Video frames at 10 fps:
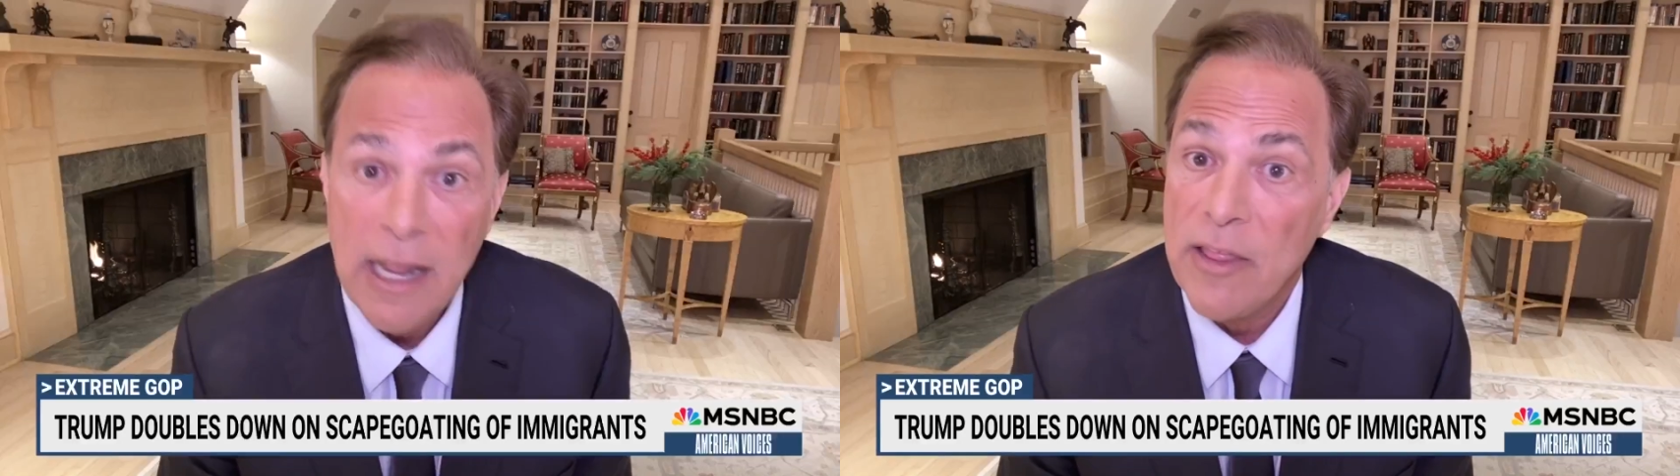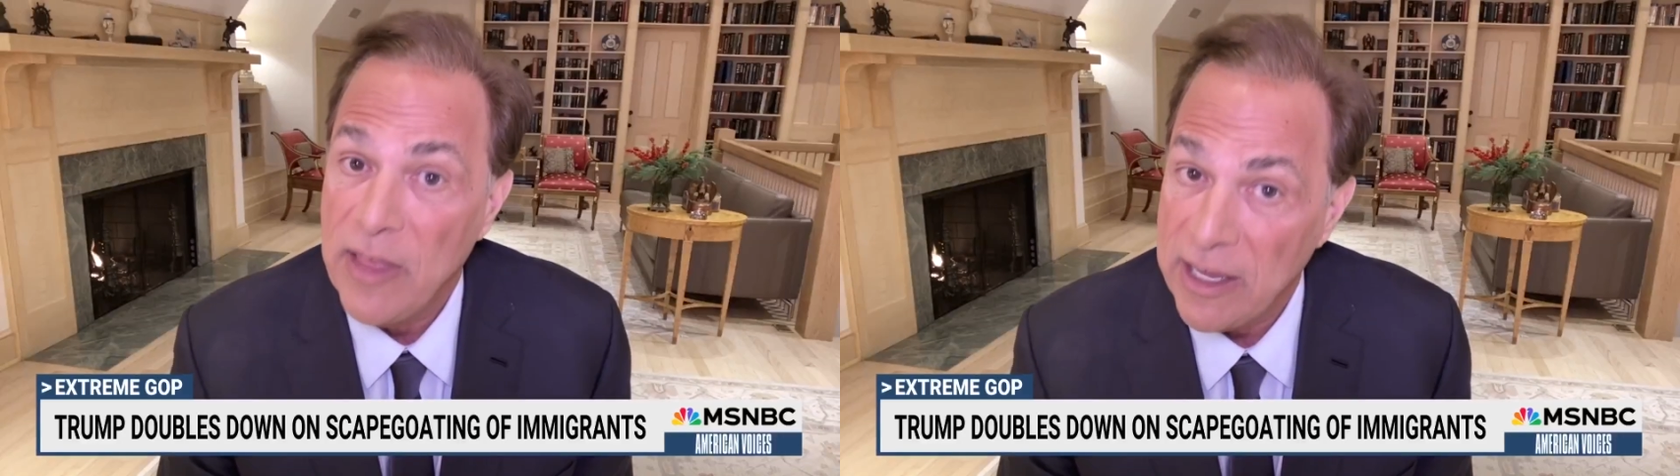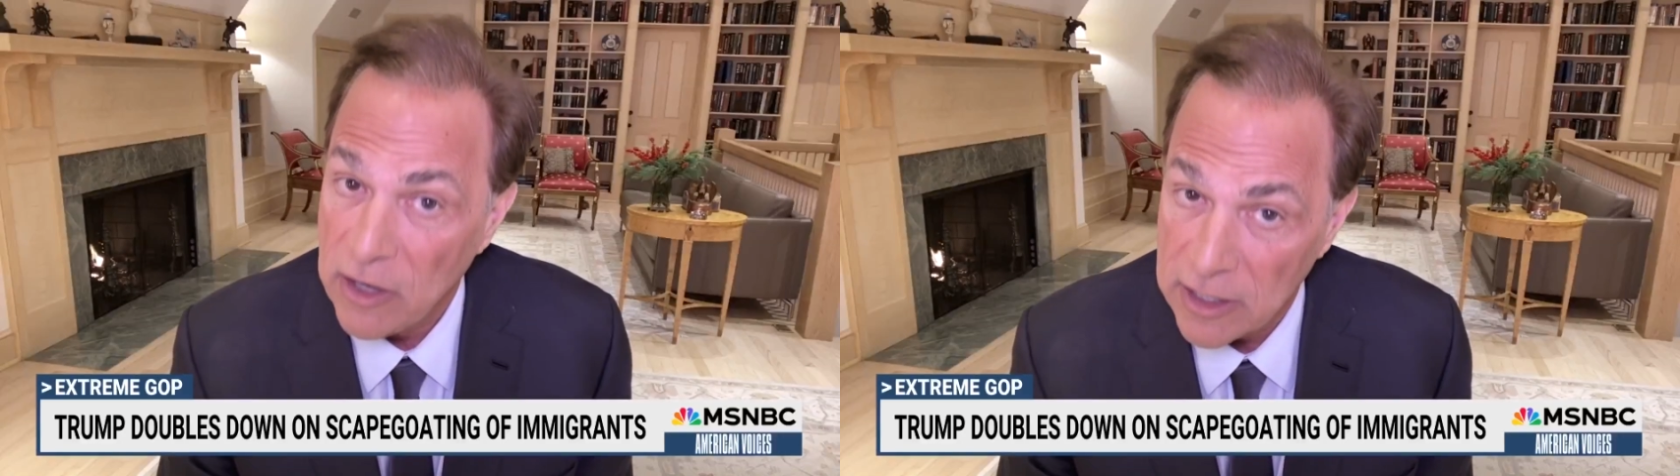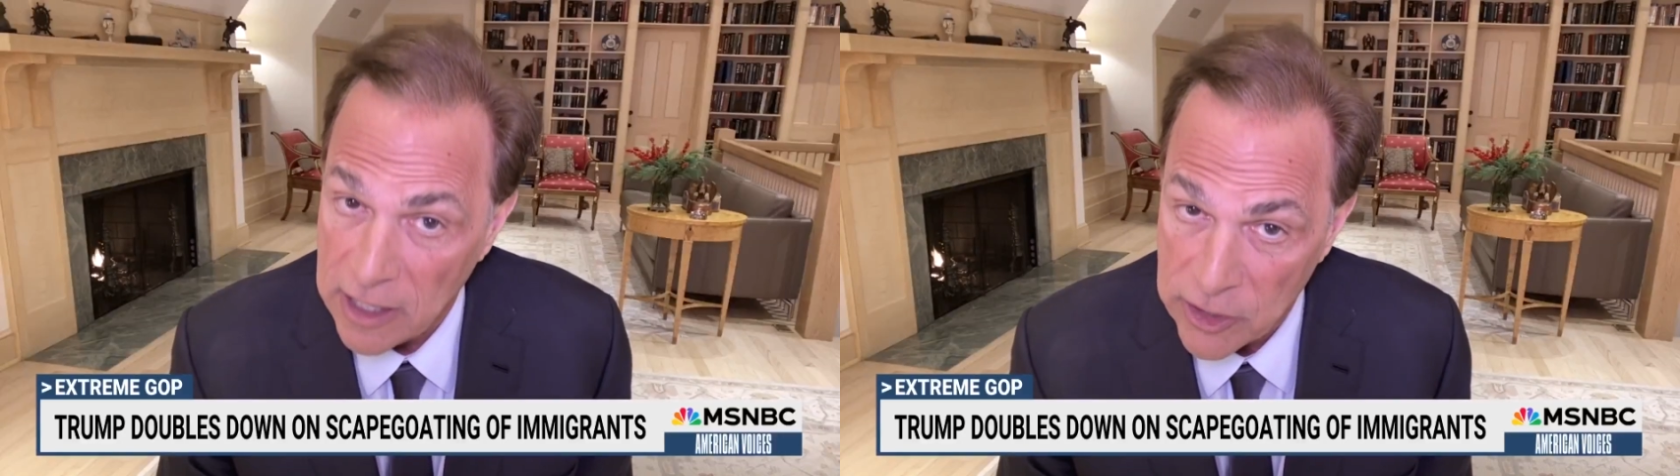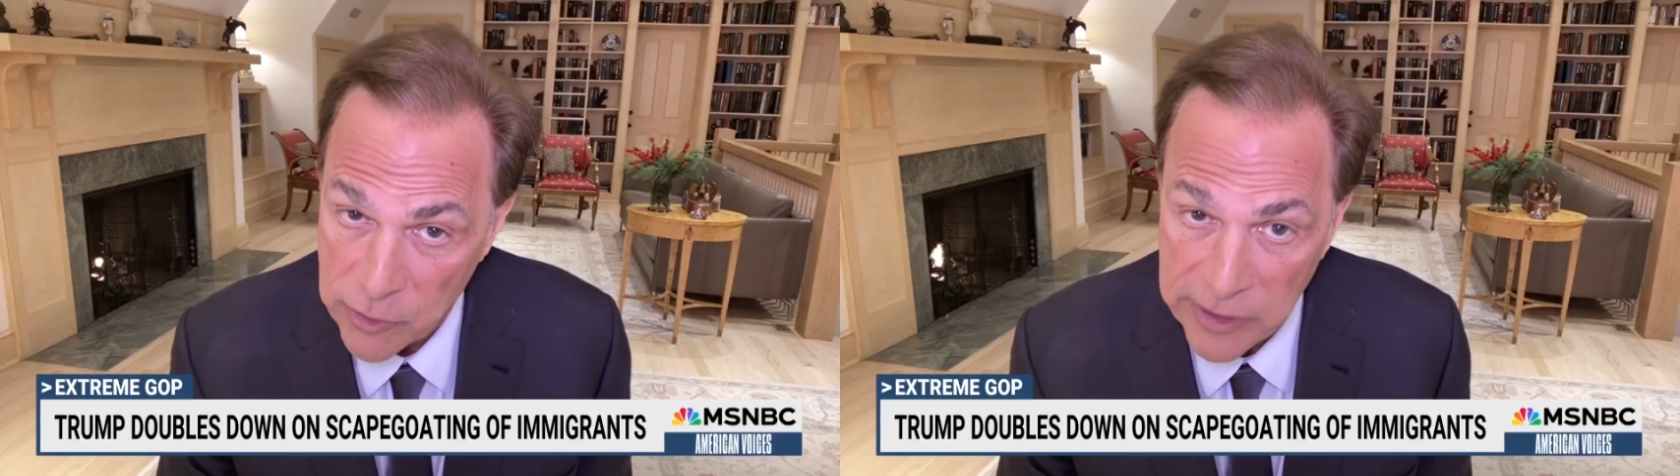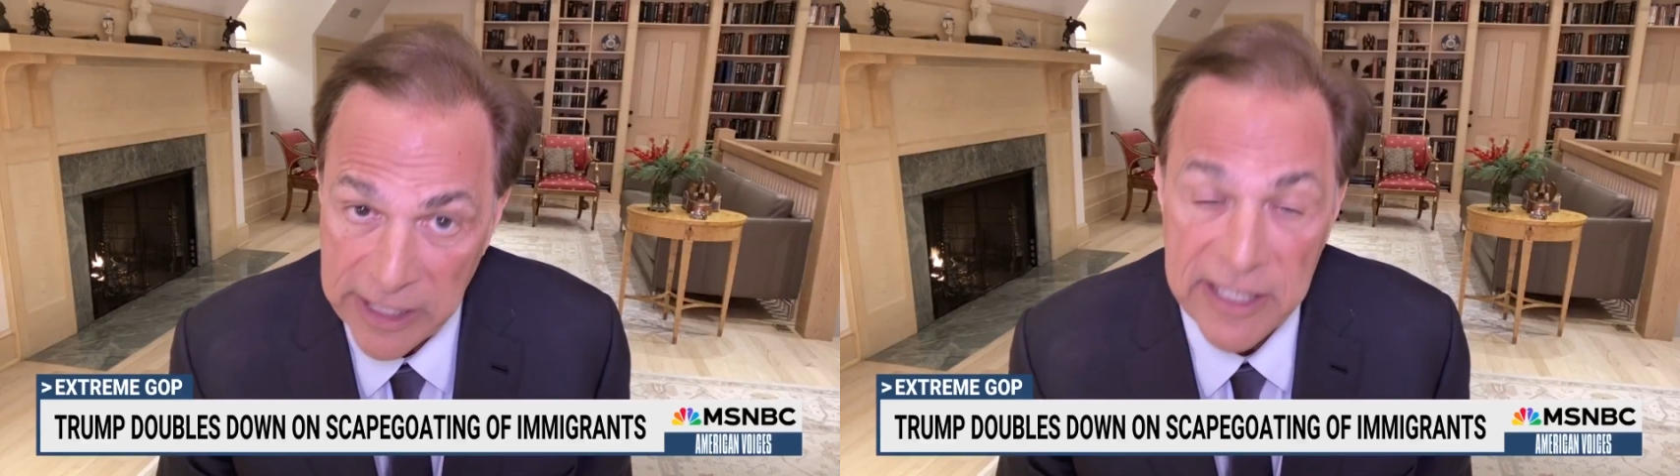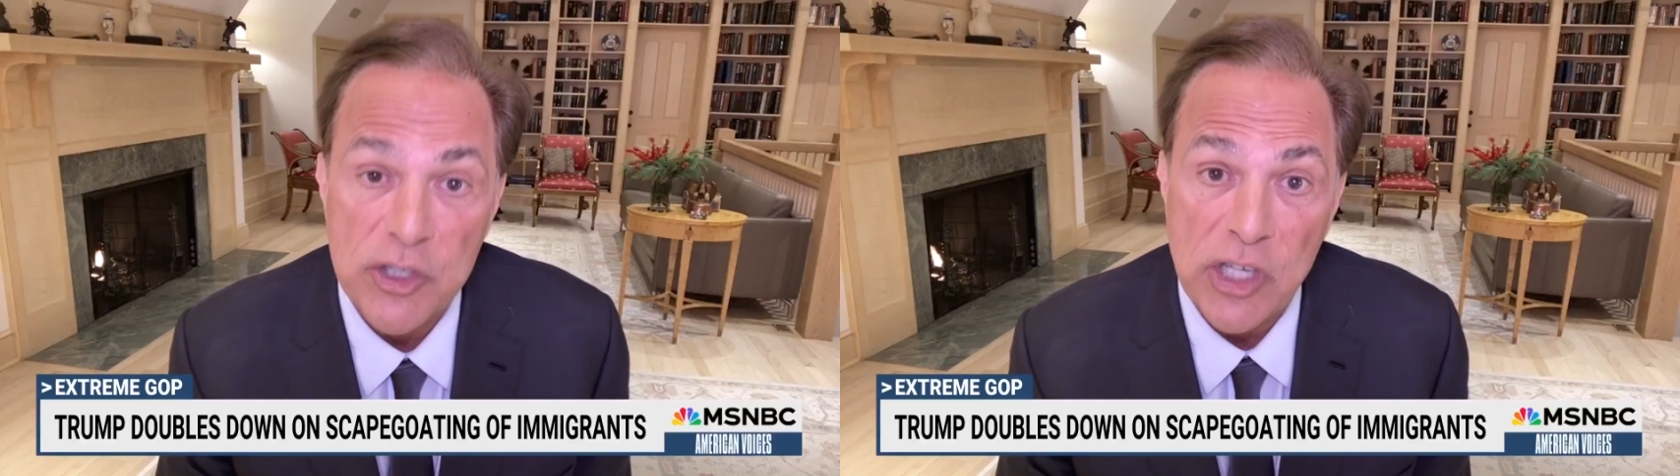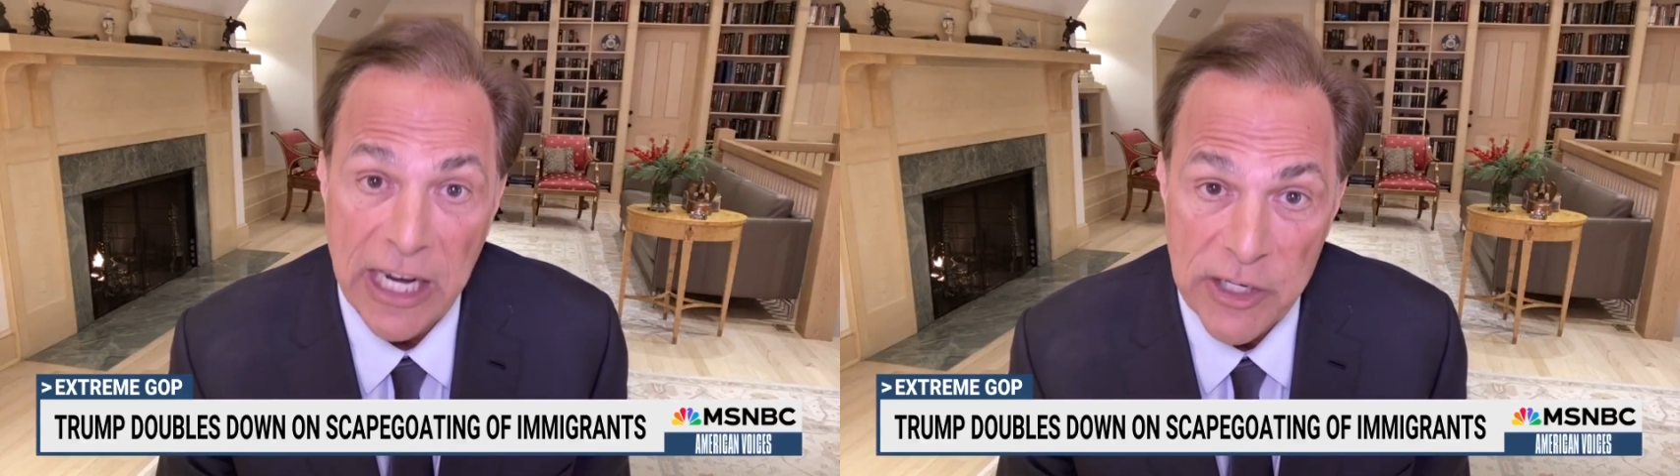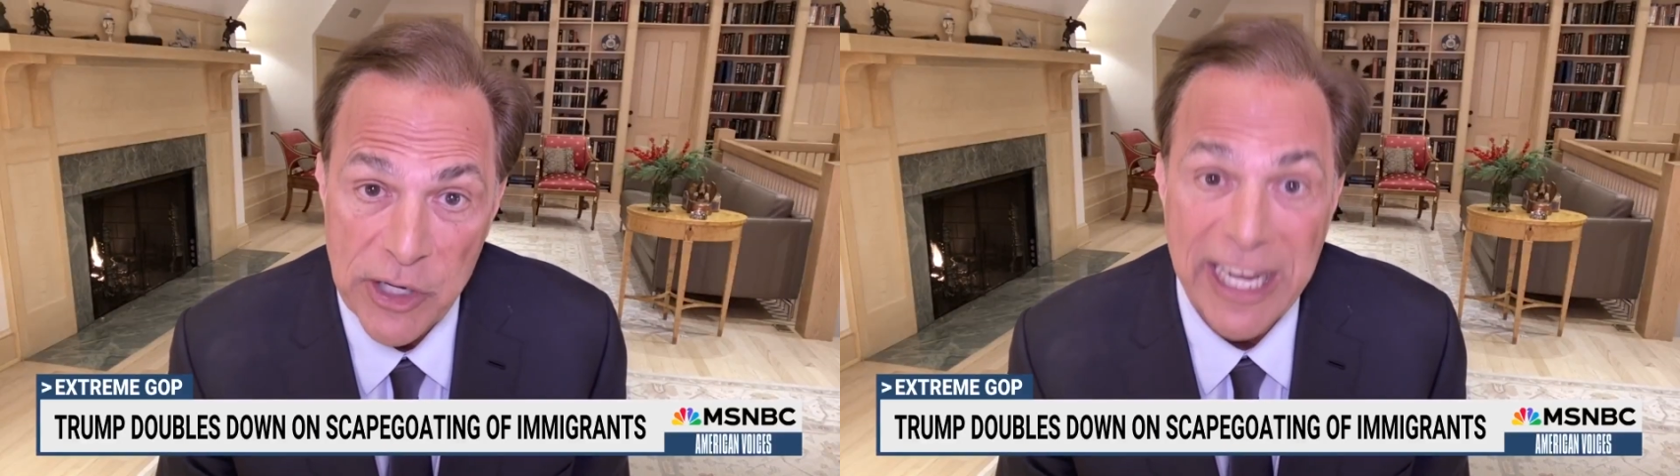then our country is changing